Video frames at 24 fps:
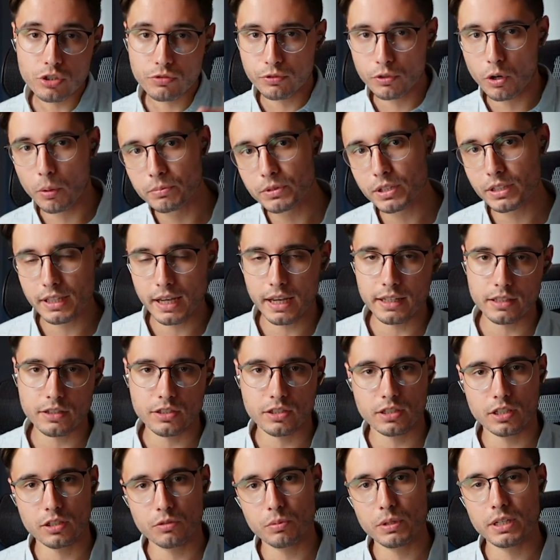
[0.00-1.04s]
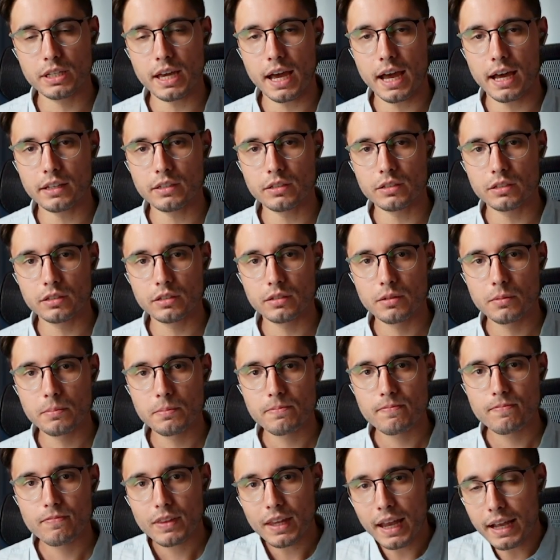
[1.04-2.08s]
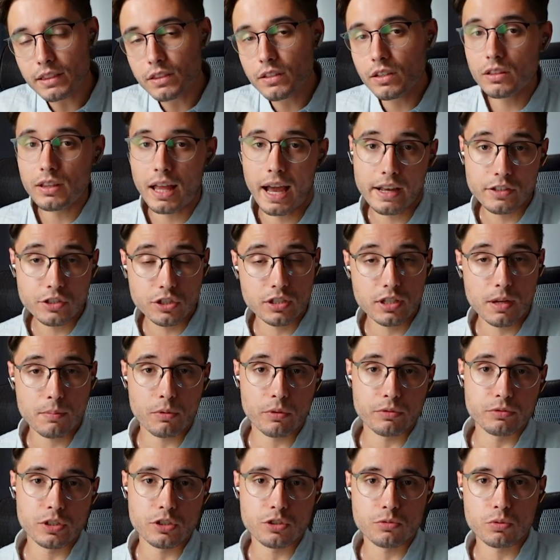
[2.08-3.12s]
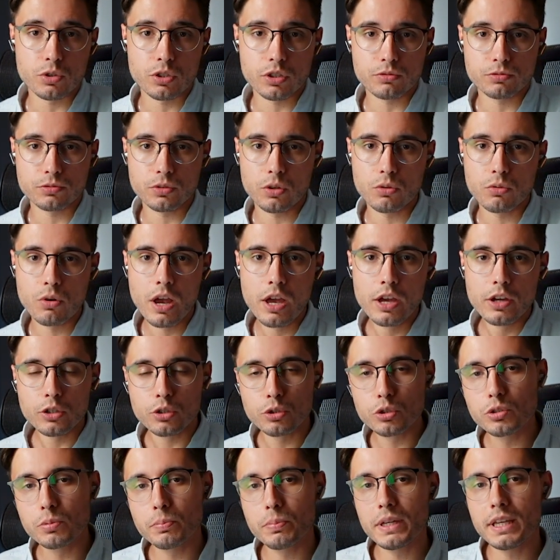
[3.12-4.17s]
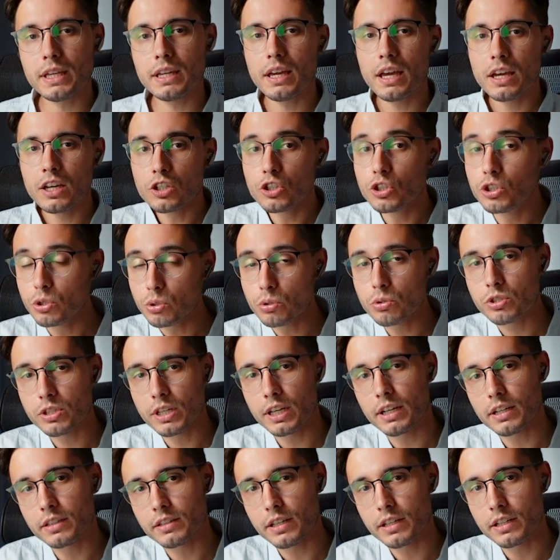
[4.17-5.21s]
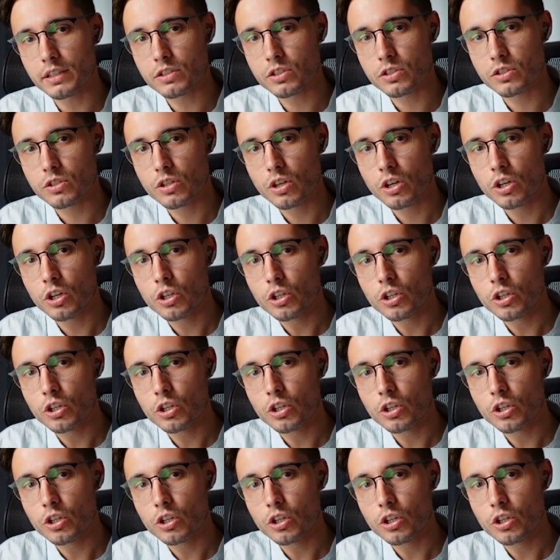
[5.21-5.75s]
from the data set we gathered. And the last step of this workflow could be using this